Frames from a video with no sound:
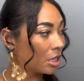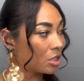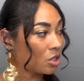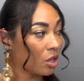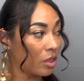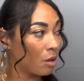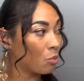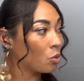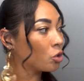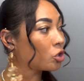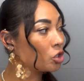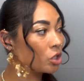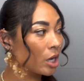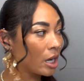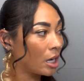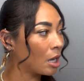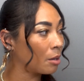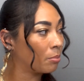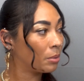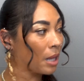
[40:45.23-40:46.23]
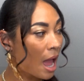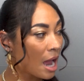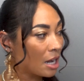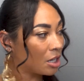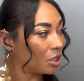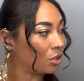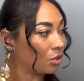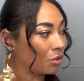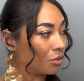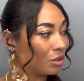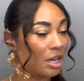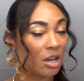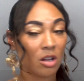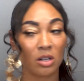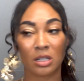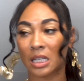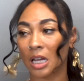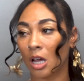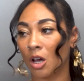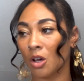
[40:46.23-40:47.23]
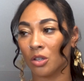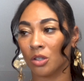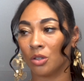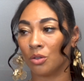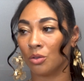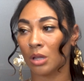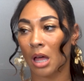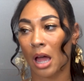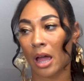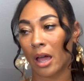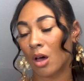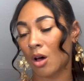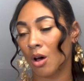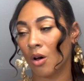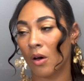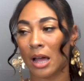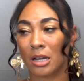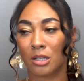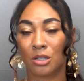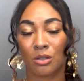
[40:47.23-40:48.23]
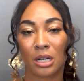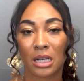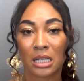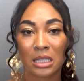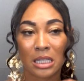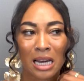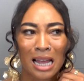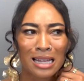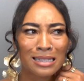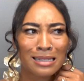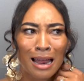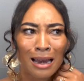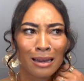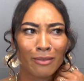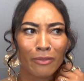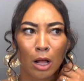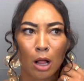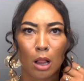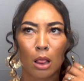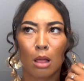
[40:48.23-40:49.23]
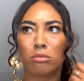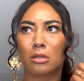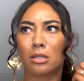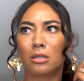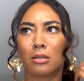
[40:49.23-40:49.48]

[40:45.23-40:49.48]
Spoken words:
So they will straight up lie to you. They'll tell you like, oh, I do this, and that's not even close